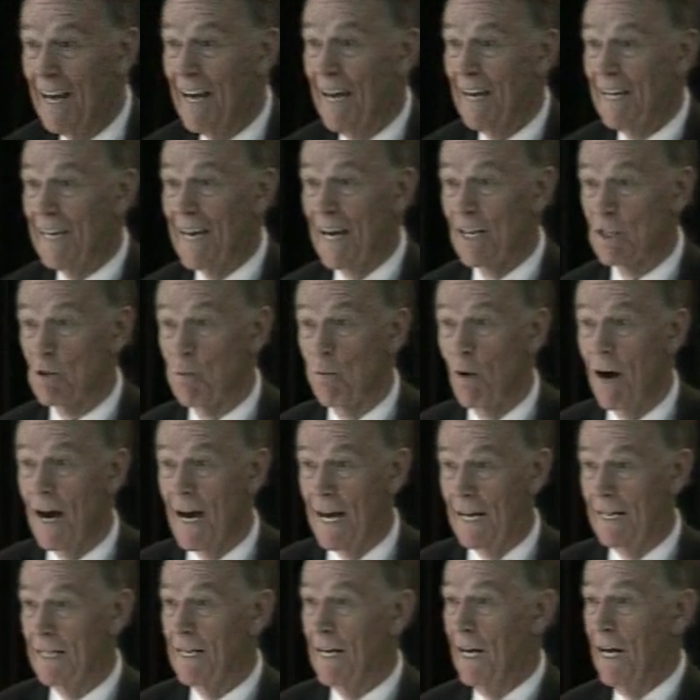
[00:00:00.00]
Guess
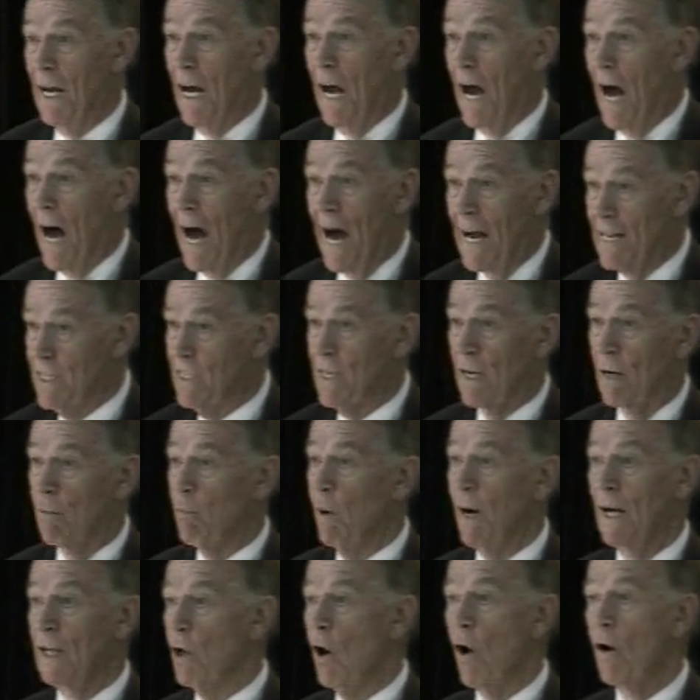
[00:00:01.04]
what? I said,
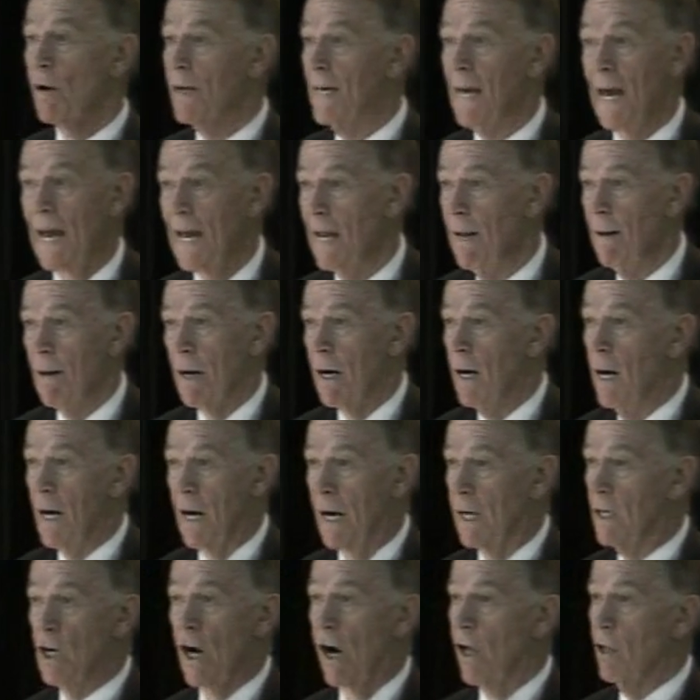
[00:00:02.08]
well, okay,
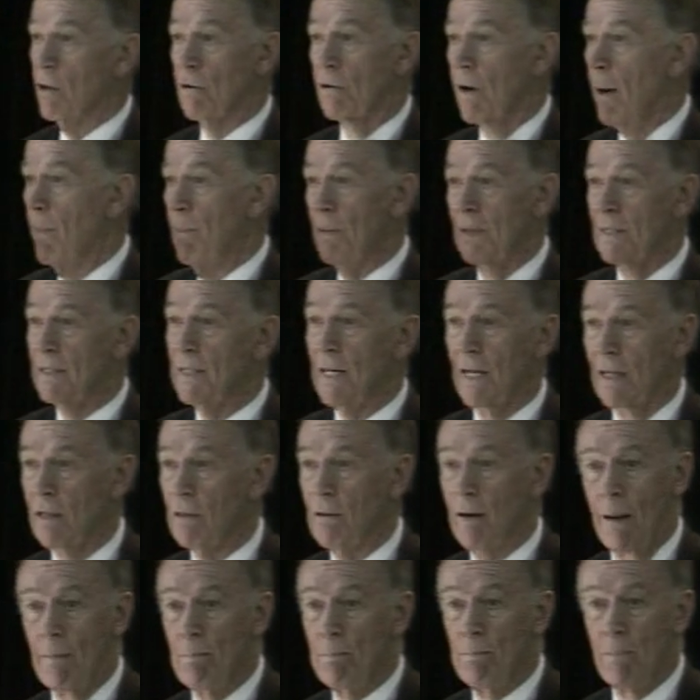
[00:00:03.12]
call her up and tell her
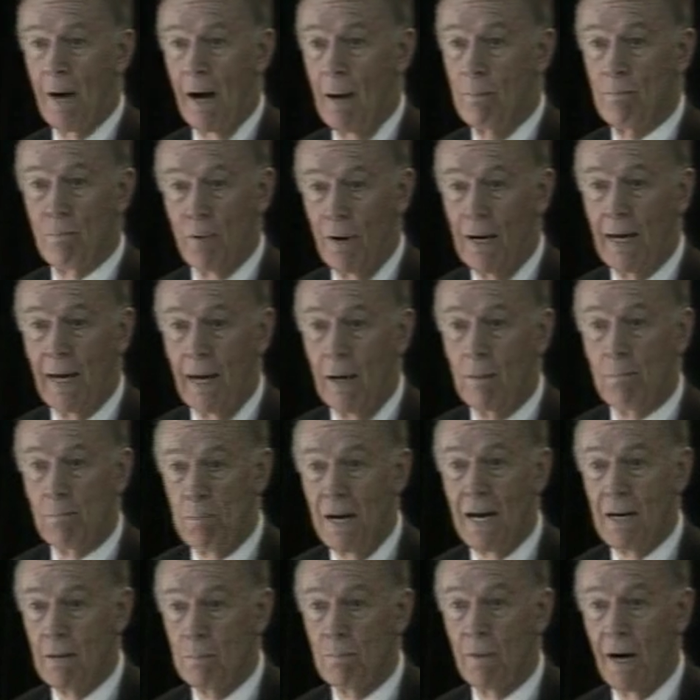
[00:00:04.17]
I'm bringing
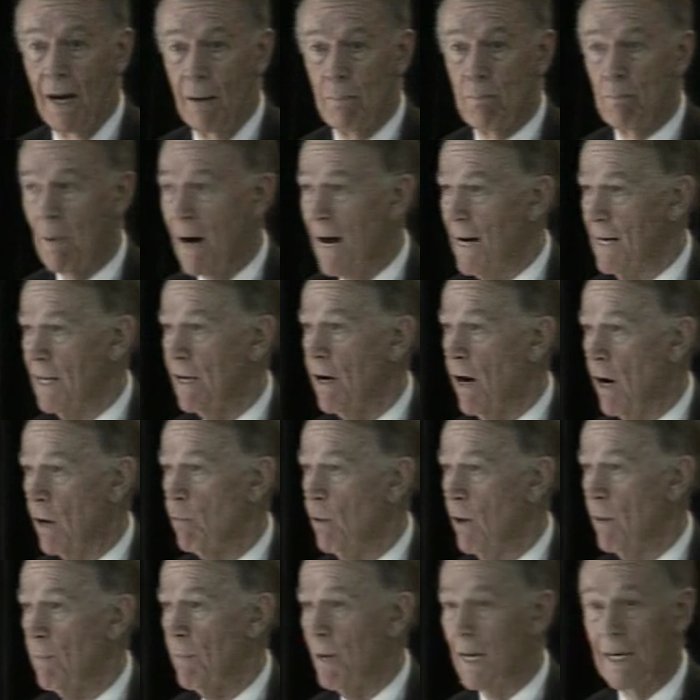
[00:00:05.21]
Pete, my bodyguard,
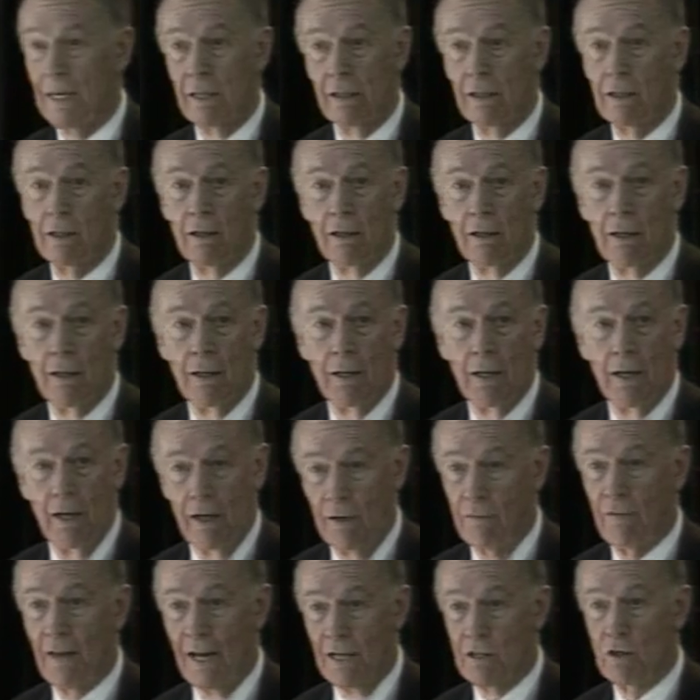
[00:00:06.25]
with me. And
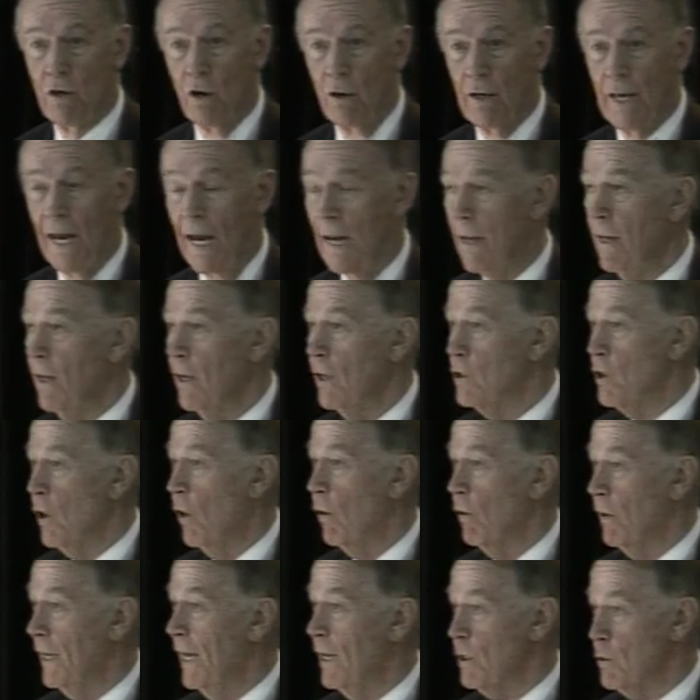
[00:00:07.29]
if that's okay.
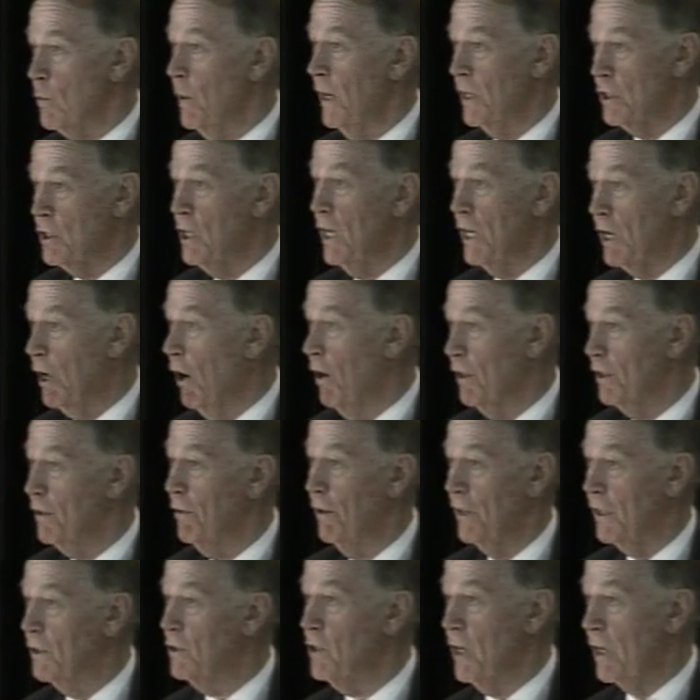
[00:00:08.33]
So guess what? She called her
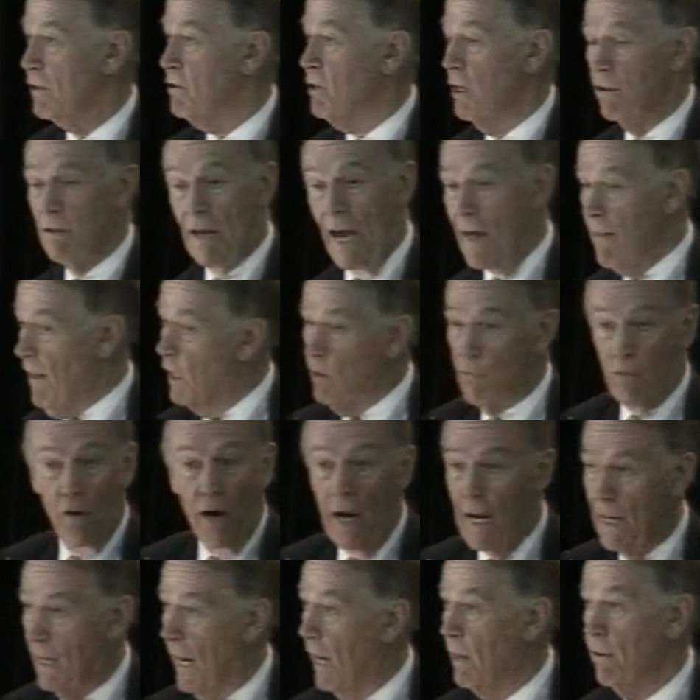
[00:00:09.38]
and the judge said, yeah, that's
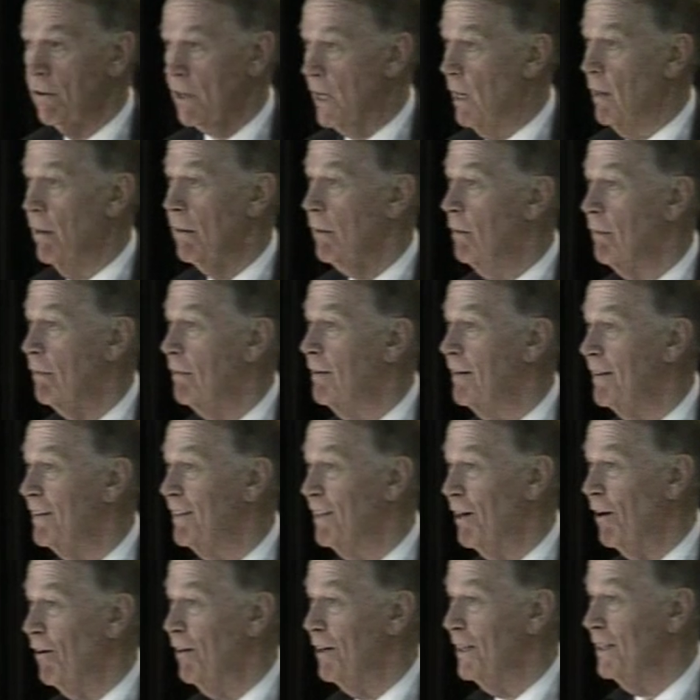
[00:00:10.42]
fine. I don't care.
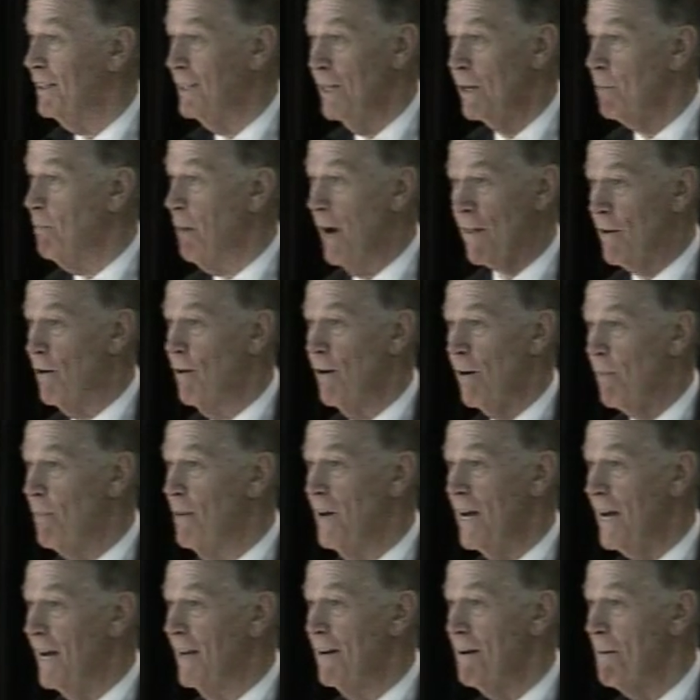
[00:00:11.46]
It didn't bother her a
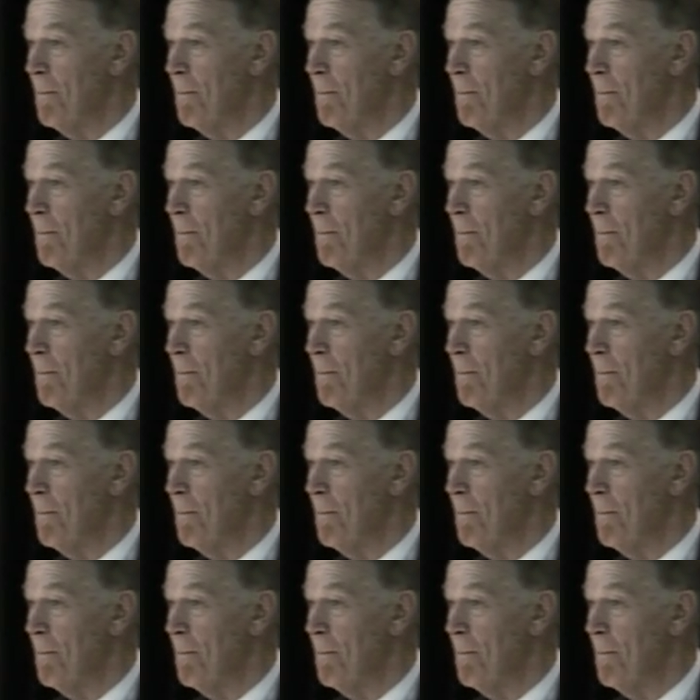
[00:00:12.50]
bit.